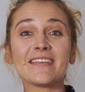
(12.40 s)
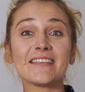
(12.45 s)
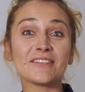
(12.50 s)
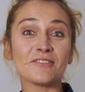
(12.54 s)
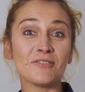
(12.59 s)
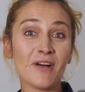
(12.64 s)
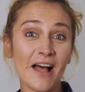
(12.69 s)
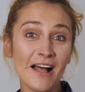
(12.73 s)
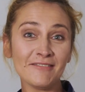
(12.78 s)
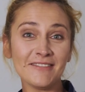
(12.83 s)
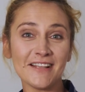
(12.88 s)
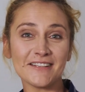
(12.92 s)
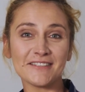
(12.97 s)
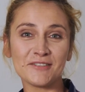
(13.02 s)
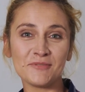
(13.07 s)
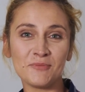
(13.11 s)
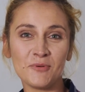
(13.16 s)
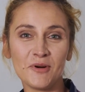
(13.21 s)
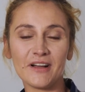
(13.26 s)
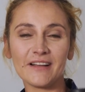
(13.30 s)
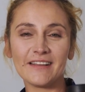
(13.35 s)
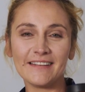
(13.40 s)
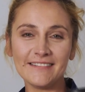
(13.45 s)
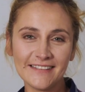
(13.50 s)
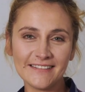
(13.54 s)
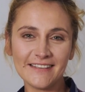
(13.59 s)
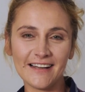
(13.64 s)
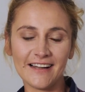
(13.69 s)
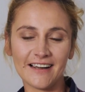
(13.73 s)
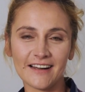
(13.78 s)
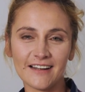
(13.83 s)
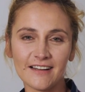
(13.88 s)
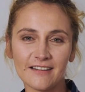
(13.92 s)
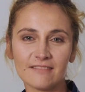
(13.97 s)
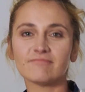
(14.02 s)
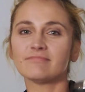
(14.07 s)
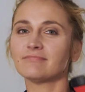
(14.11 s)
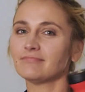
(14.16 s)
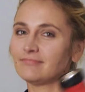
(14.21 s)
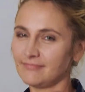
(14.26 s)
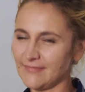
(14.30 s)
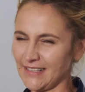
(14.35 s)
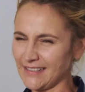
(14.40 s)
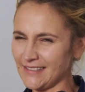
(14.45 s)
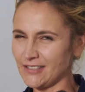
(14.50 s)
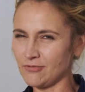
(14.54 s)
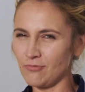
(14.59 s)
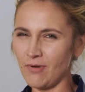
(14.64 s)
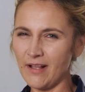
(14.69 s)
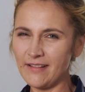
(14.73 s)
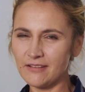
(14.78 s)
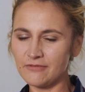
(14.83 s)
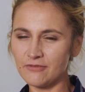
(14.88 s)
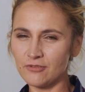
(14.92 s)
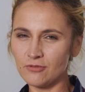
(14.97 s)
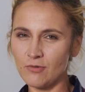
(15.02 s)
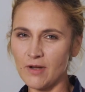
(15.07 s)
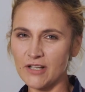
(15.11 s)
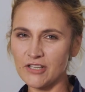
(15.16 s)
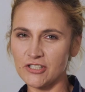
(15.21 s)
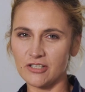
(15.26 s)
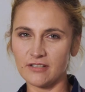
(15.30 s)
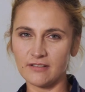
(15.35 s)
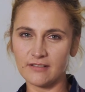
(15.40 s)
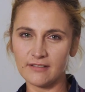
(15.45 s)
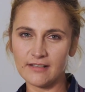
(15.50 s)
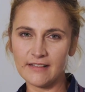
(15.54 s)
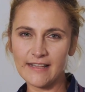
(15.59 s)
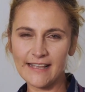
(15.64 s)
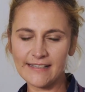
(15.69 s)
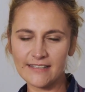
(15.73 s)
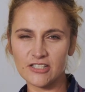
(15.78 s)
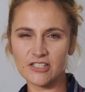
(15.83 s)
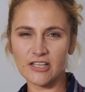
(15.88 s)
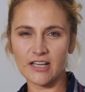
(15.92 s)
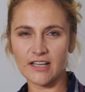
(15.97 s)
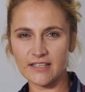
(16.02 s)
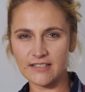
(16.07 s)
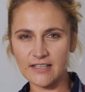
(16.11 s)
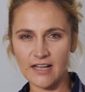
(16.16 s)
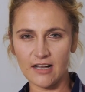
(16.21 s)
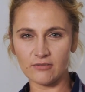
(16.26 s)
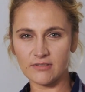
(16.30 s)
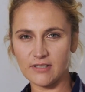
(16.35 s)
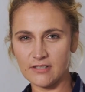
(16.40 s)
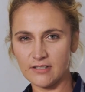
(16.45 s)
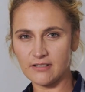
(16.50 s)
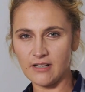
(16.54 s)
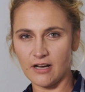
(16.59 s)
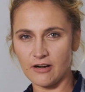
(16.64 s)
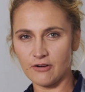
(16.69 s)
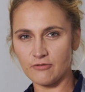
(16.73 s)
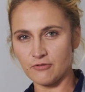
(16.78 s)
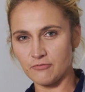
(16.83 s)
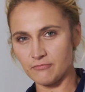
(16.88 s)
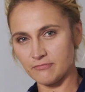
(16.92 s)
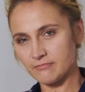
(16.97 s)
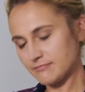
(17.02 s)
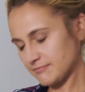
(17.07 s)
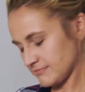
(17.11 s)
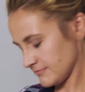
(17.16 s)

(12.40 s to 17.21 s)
So how does it work in the dark? That's a wonderful question. Let's check it out in the dark room.